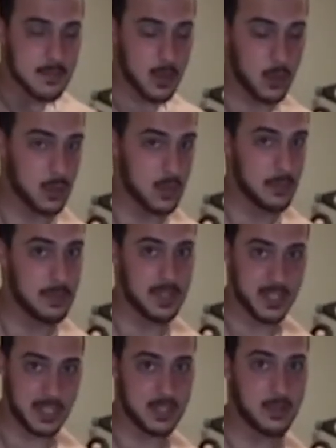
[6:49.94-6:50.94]
or up
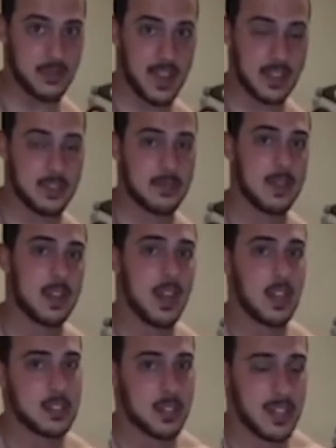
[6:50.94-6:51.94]
into a vacuum.
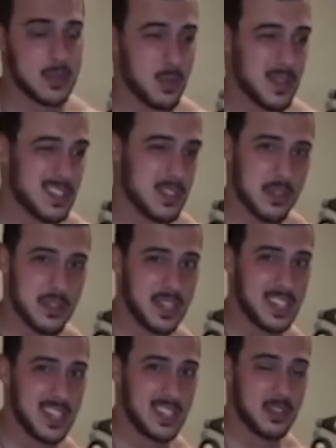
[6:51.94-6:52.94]
So that's one little
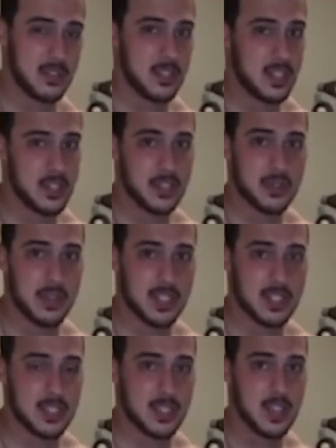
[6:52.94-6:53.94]
thing, another trick
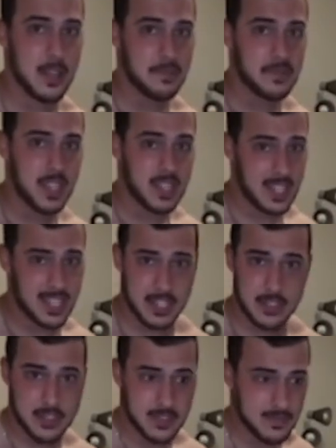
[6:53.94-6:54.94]
to that
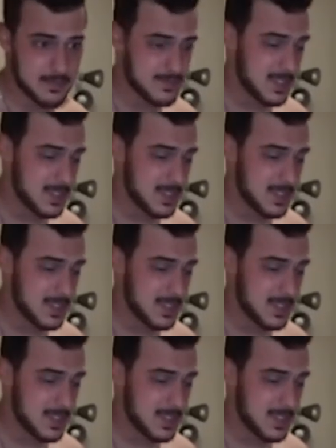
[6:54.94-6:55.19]
extra